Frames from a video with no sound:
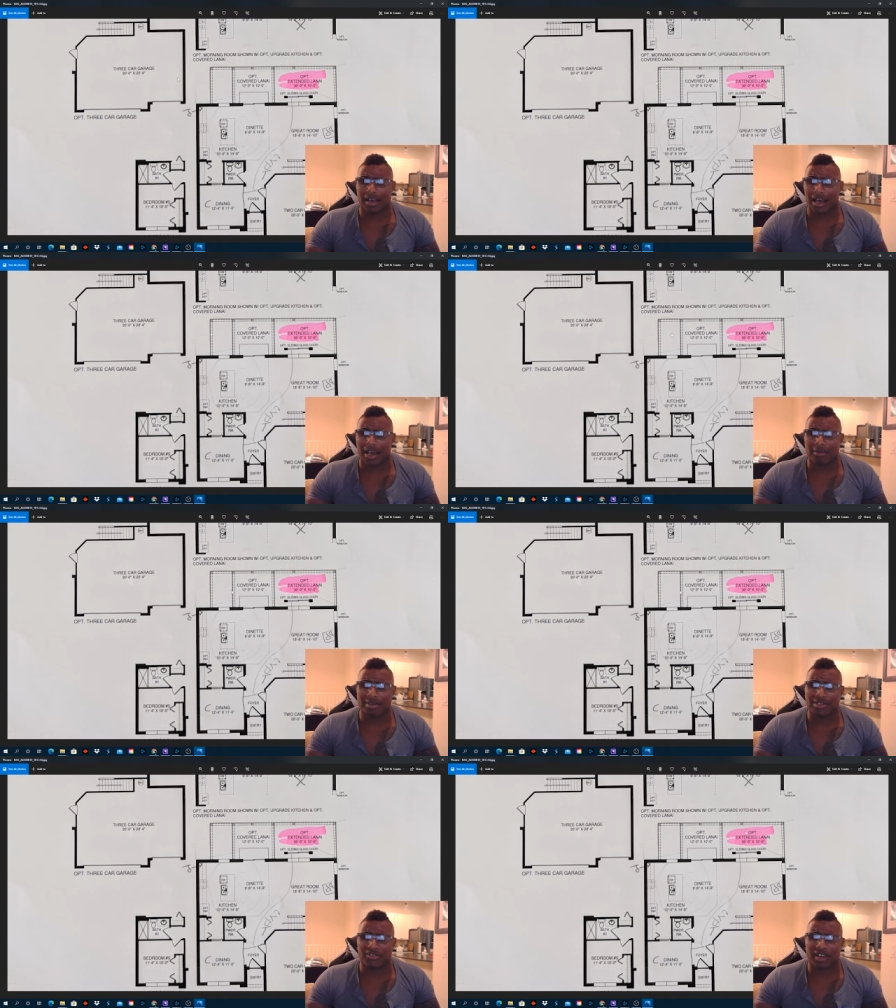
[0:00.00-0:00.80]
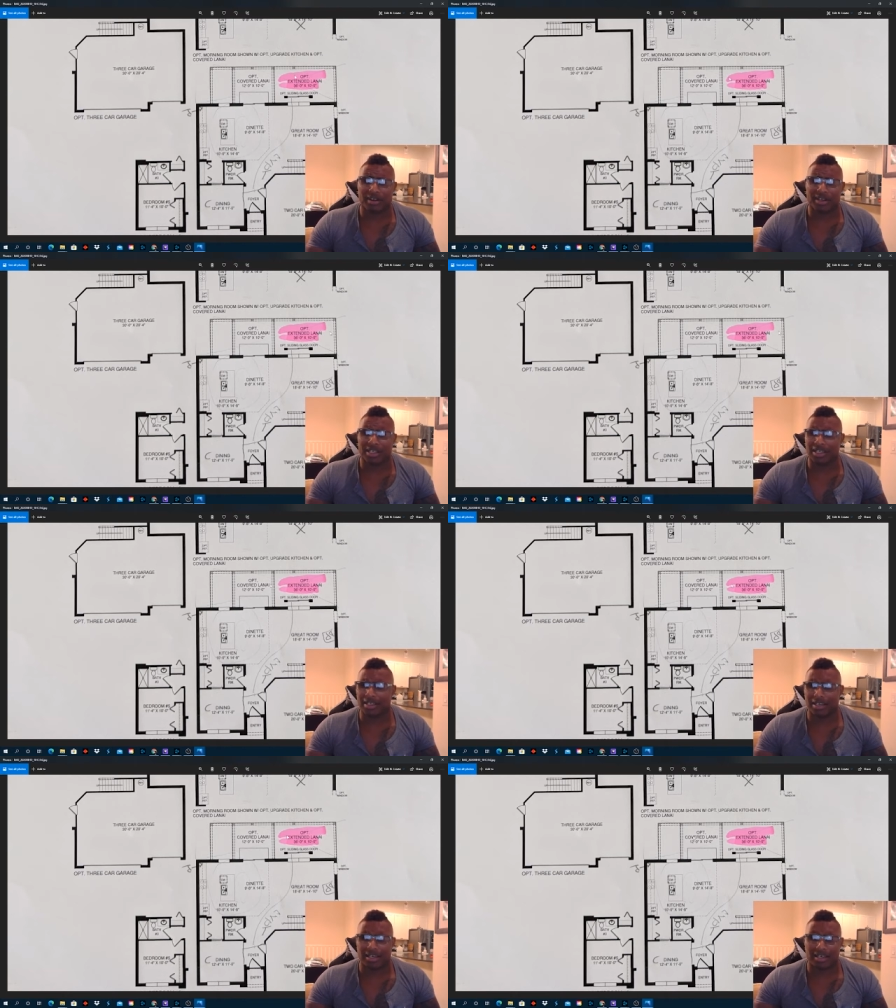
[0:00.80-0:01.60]
I was
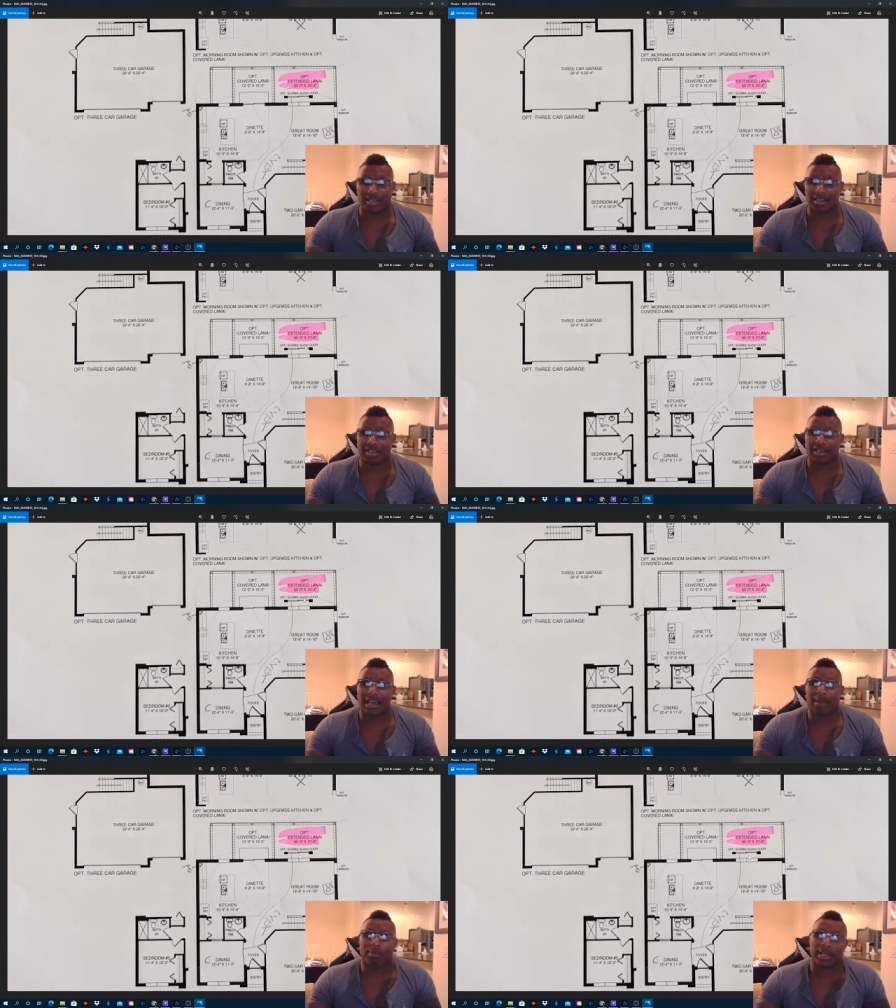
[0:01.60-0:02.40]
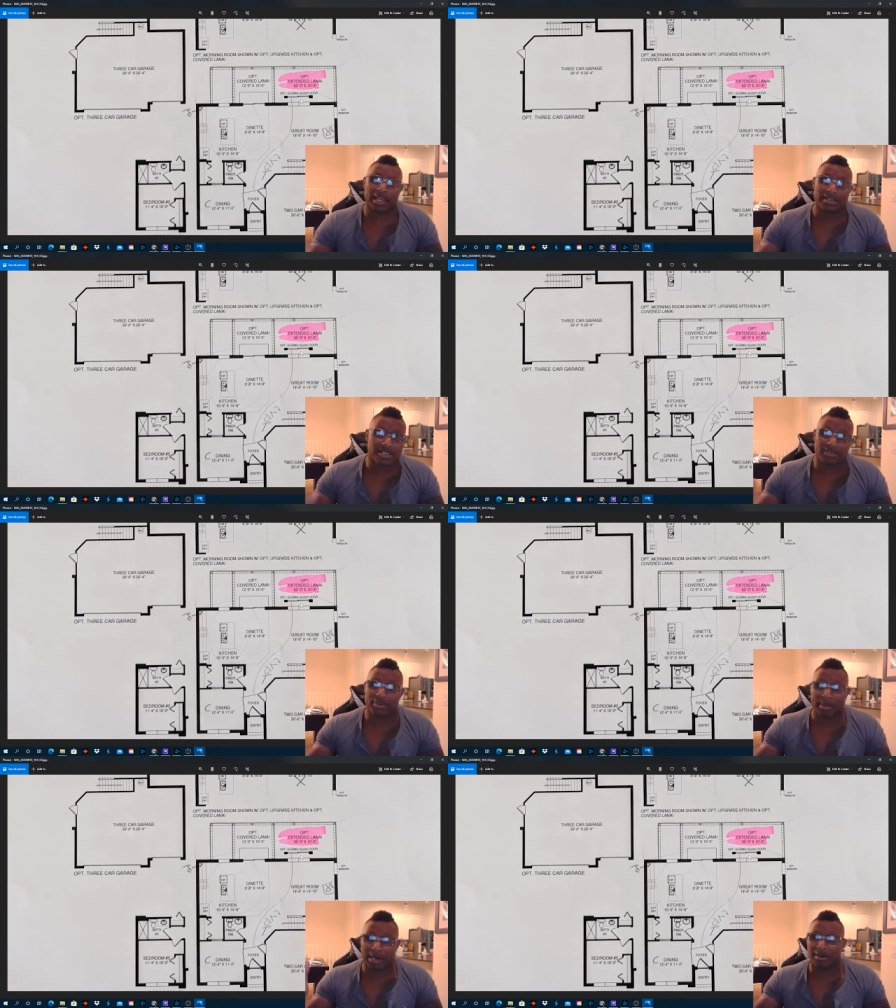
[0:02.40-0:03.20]
very uh, apprehensive
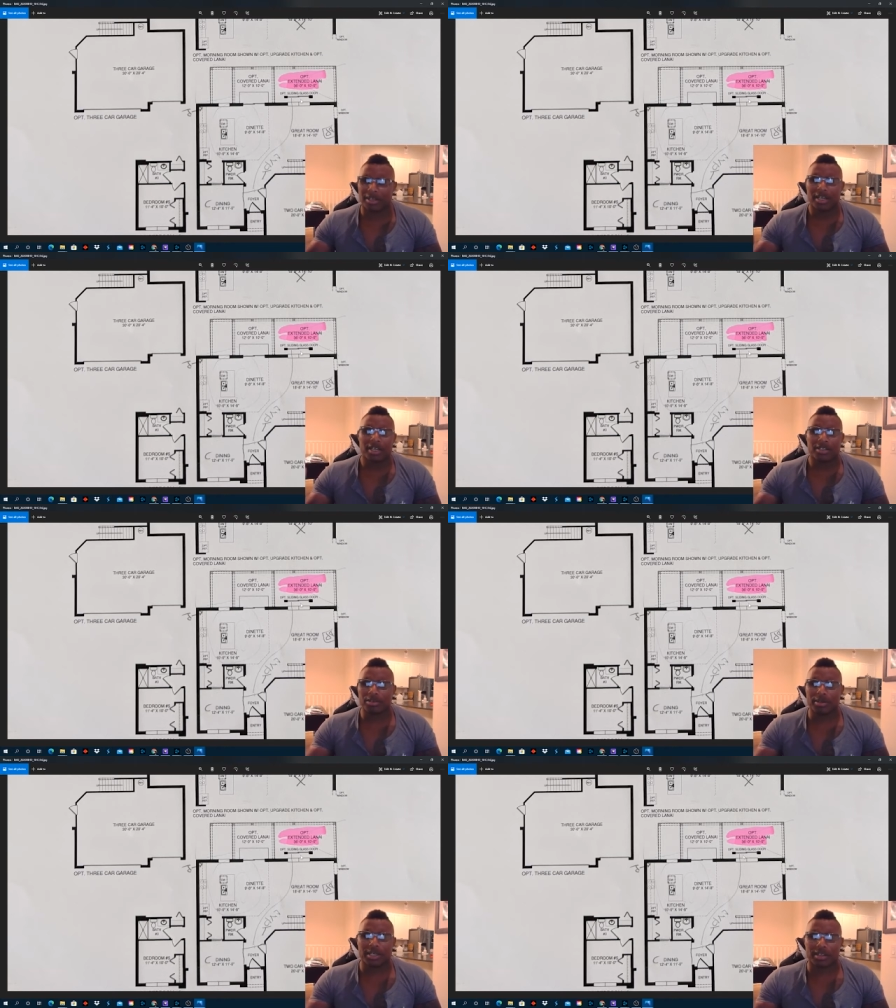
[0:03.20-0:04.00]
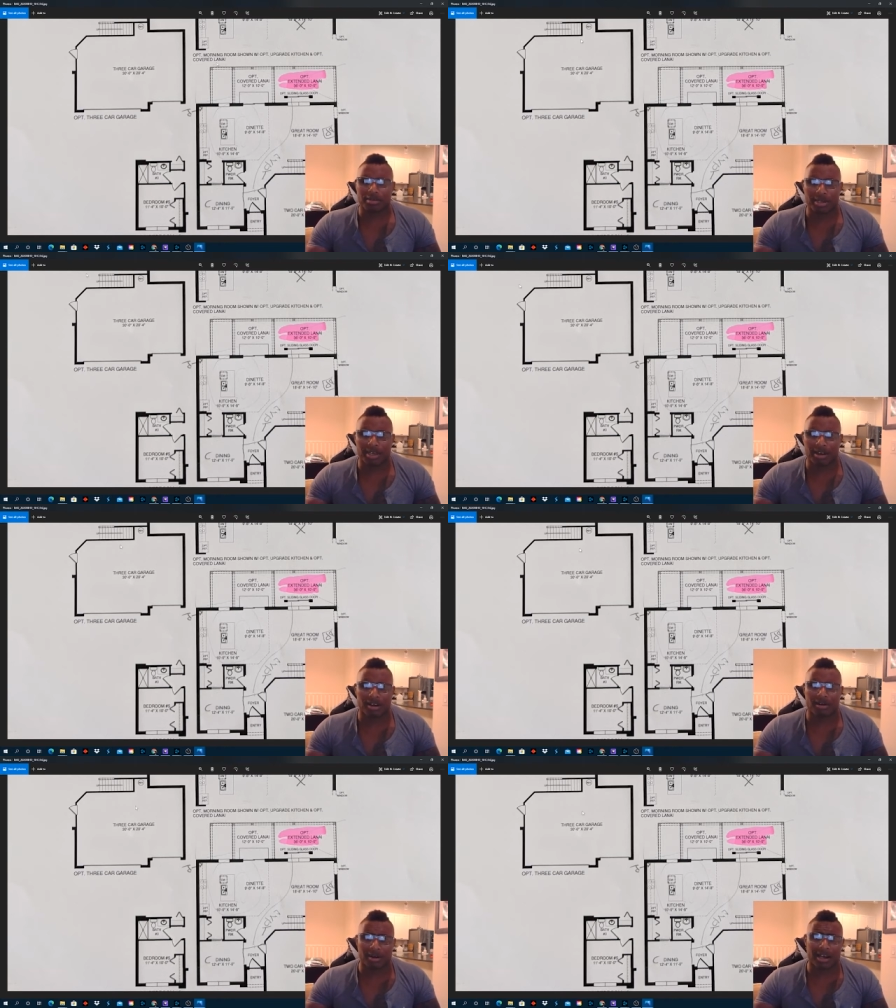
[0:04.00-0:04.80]
about doing a three car
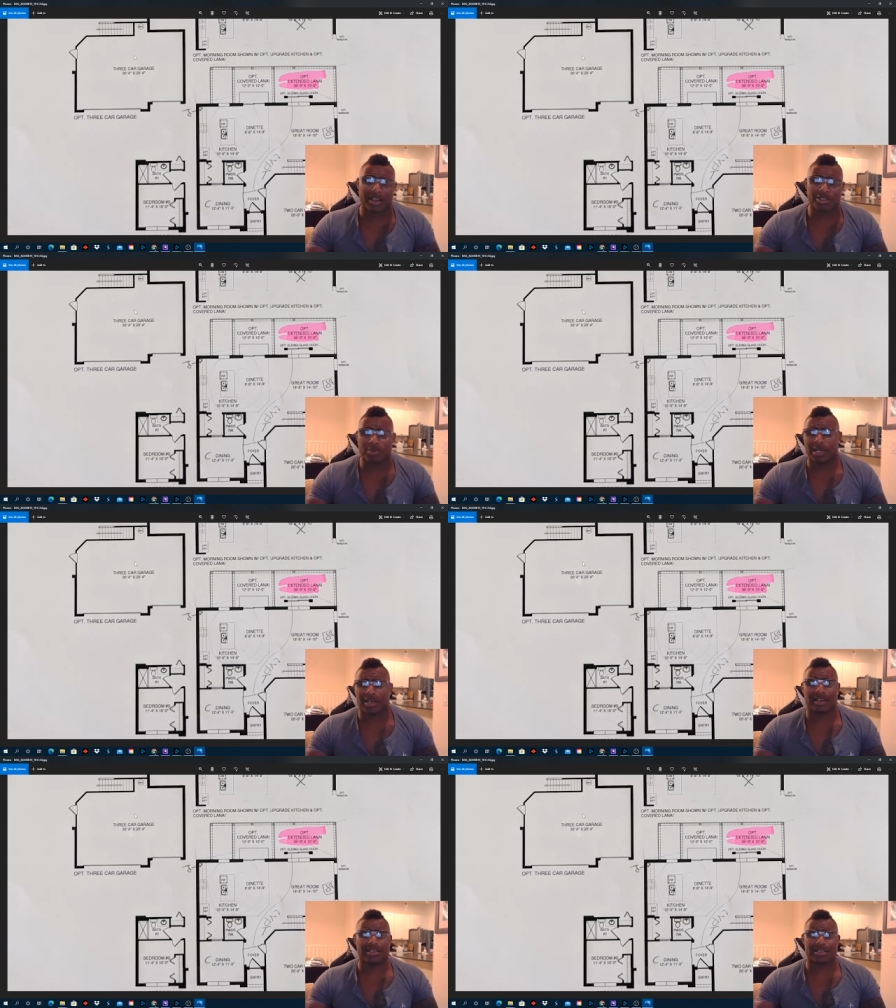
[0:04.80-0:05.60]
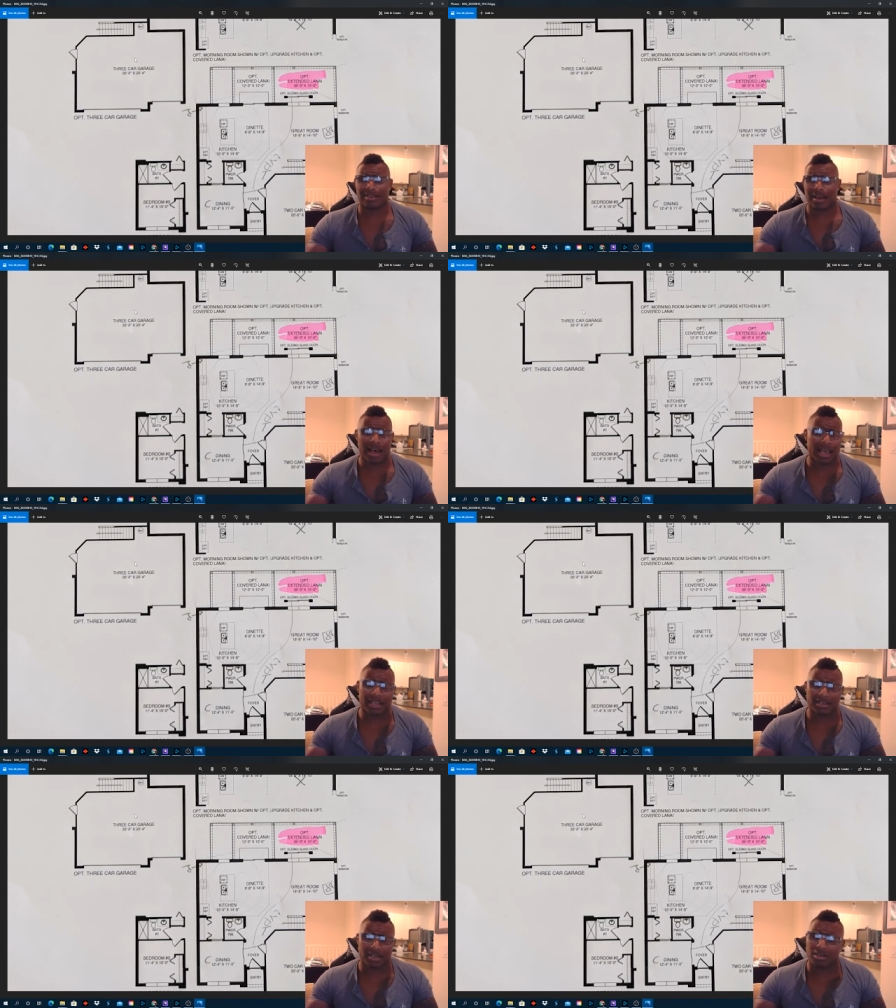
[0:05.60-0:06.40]
garage because
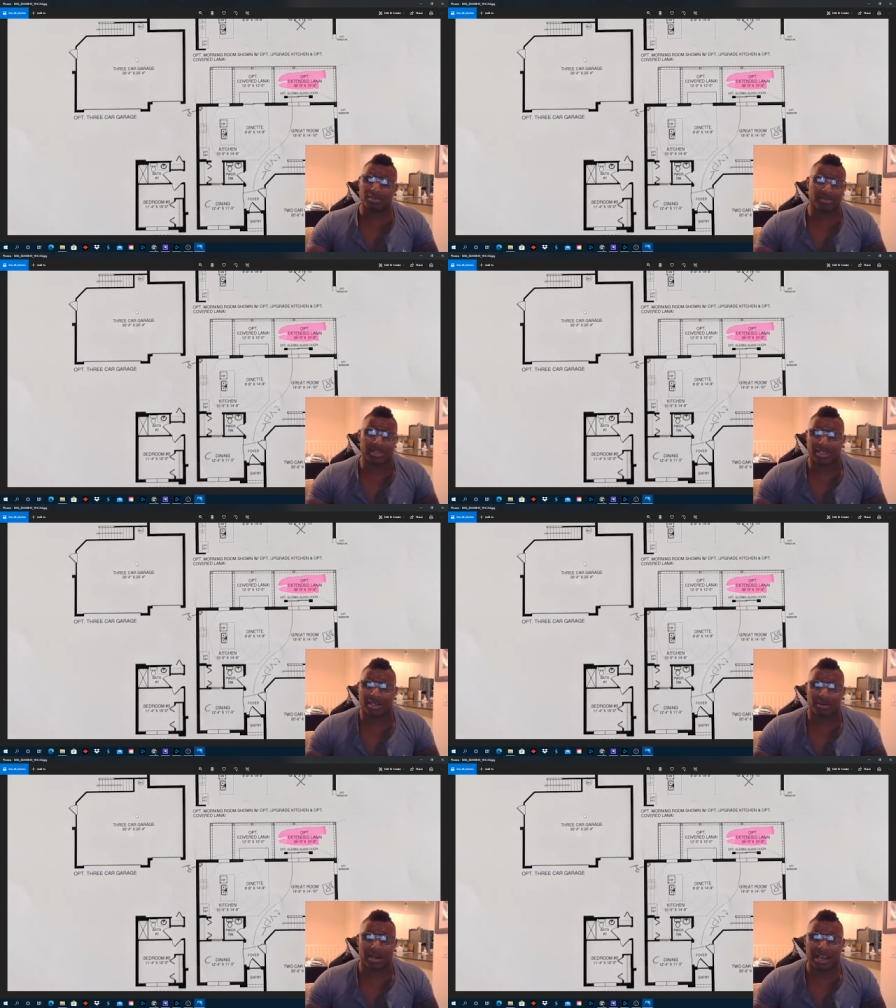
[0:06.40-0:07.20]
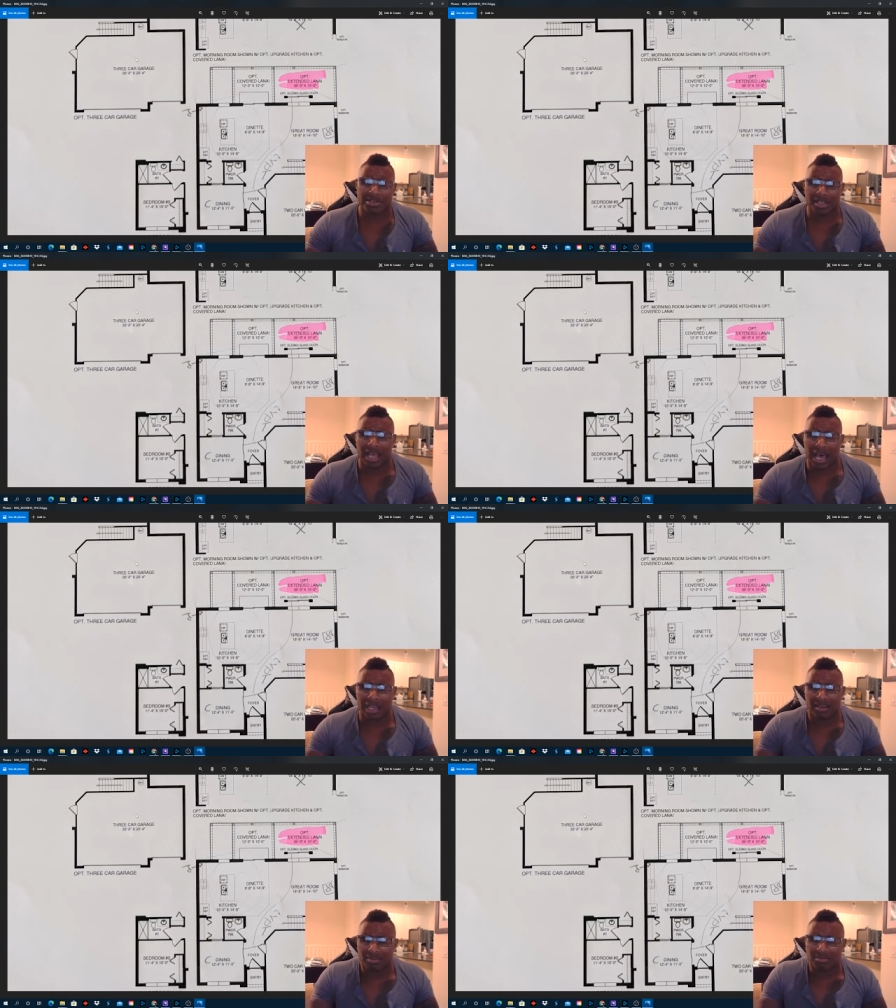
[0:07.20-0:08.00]
I don't really garage a lot,